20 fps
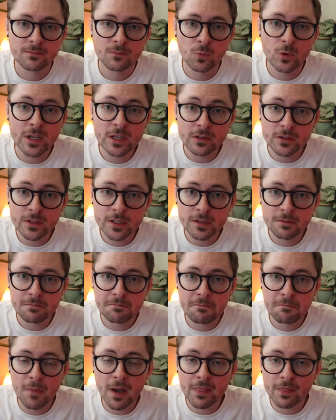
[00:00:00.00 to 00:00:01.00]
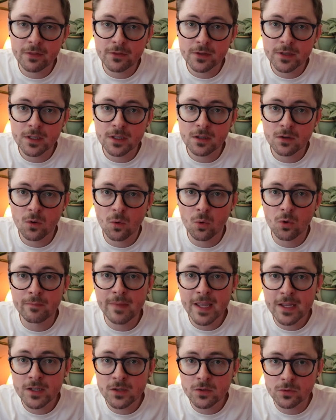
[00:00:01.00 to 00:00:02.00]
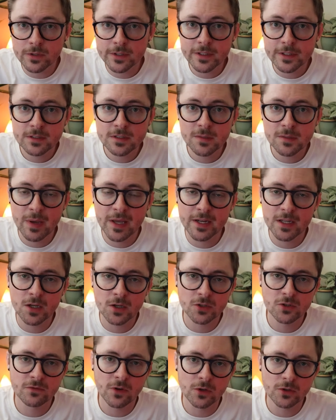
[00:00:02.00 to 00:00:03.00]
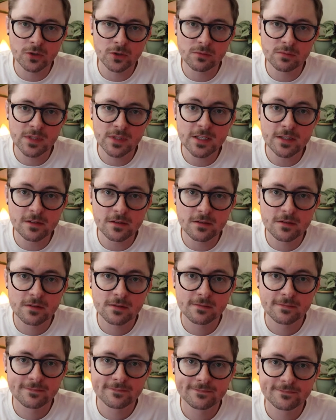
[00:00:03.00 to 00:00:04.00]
weekly, monthly, or manually, depending on your volume needs.